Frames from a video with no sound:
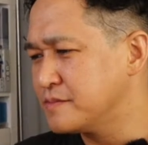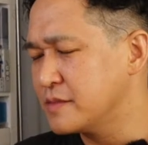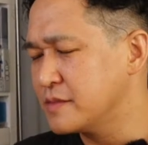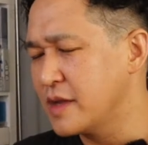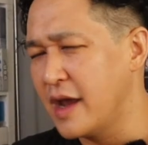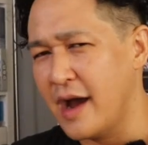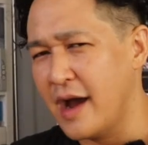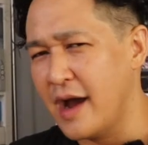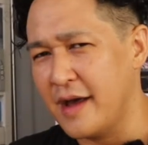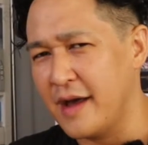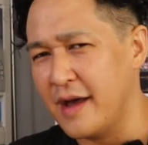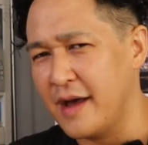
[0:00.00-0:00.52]

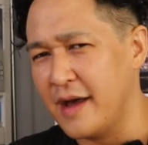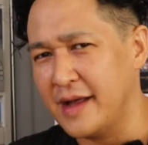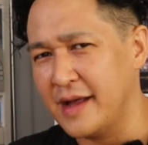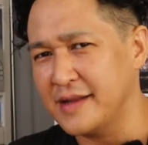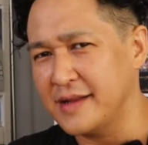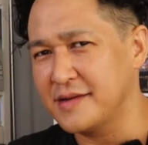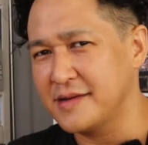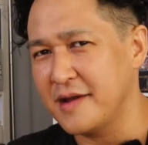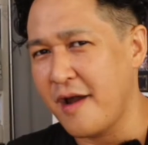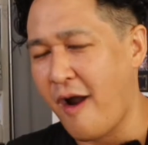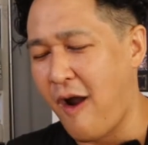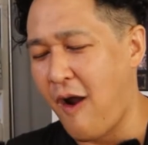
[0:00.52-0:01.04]
yeah, that's
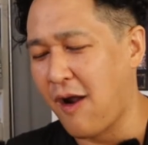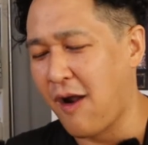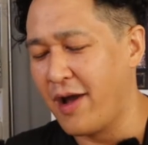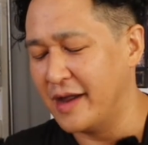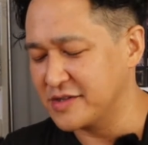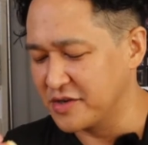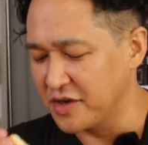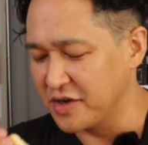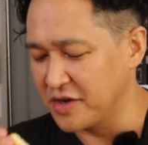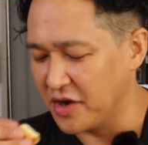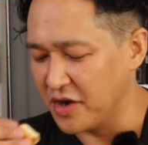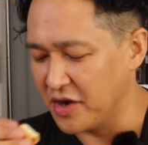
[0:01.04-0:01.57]

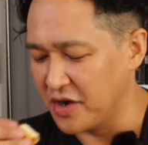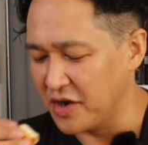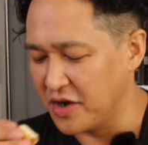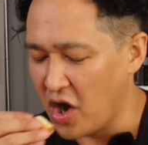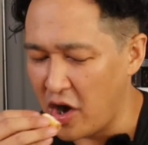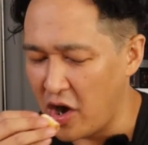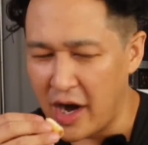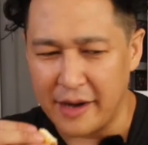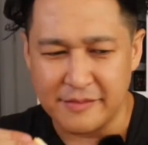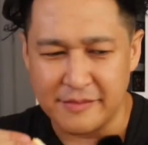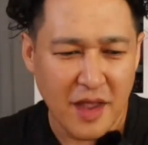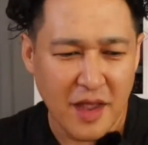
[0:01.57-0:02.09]
good. All
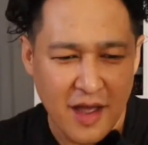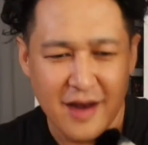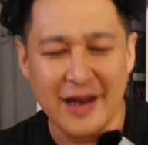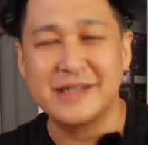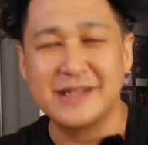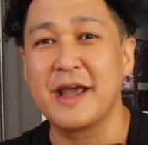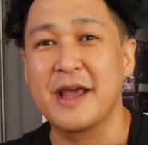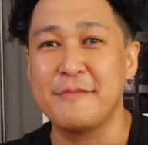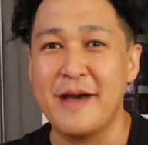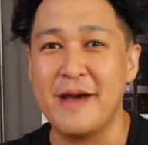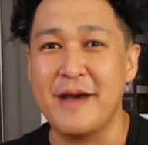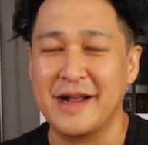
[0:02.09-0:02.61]
right, let's
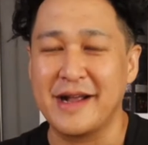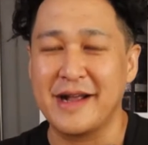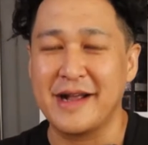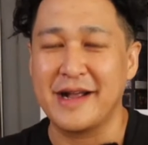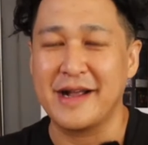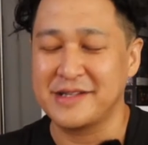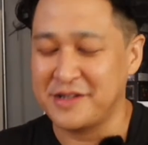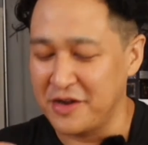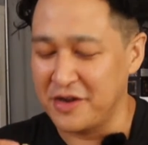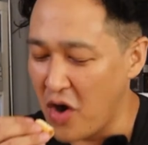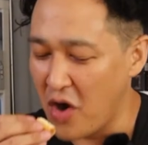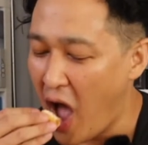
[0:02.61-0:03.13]
get back
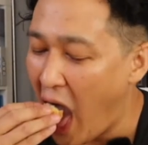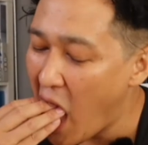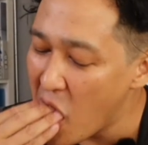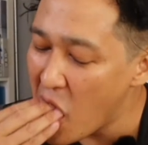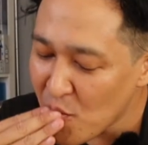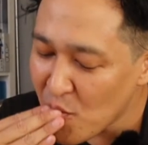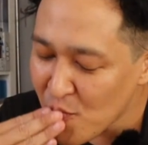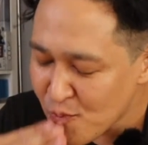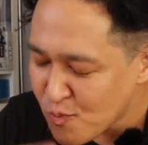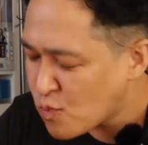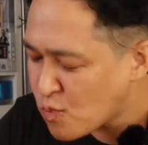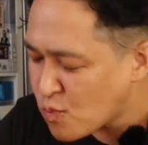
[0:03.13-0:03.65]
to
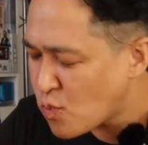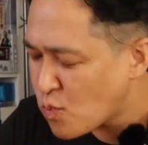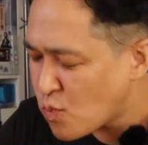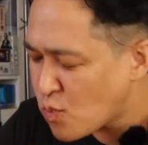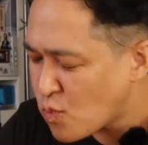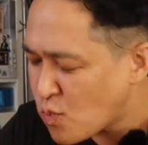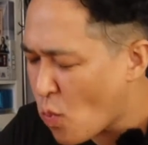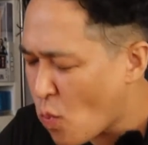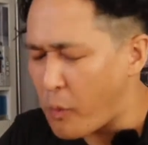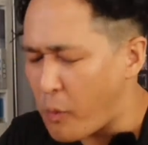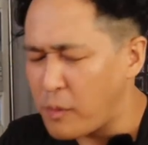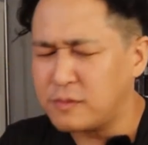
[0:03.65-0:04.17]

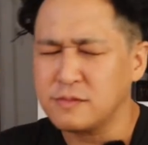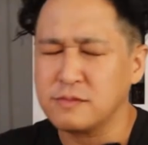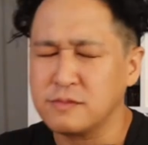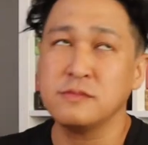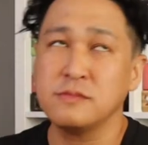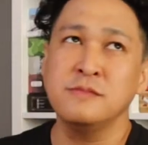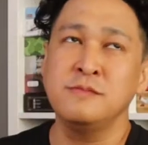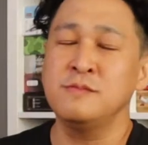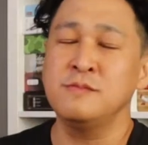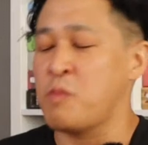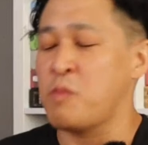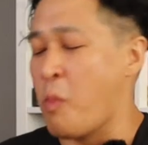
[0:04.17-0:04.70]

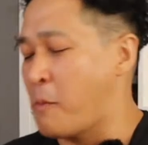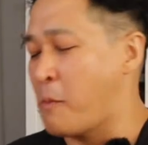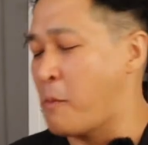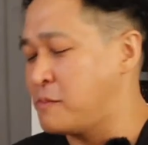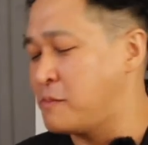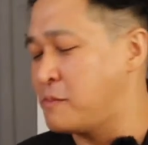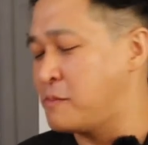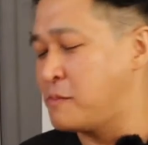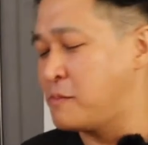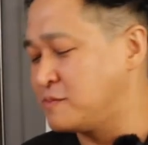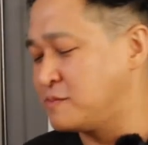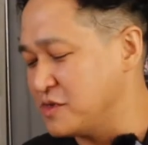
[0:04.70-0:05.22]

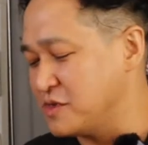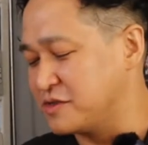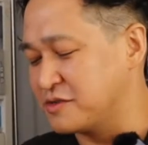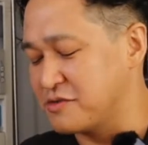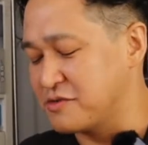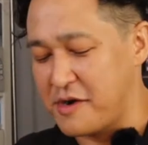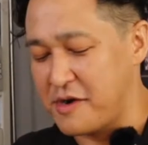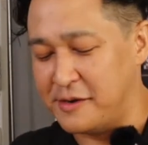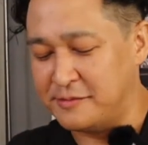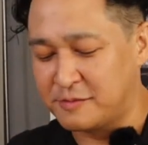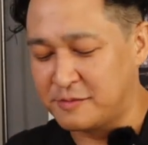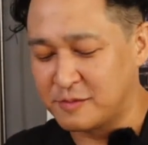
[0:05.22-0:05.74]
the
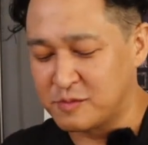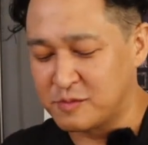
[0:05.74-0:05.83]
story.